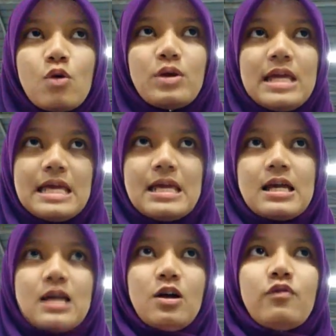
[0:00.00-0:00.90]
Okay,
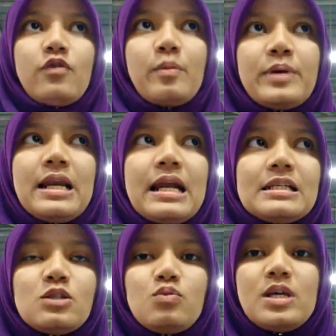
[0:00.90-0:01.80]
from the
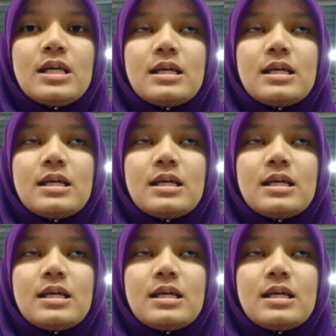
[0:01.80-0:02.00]
last week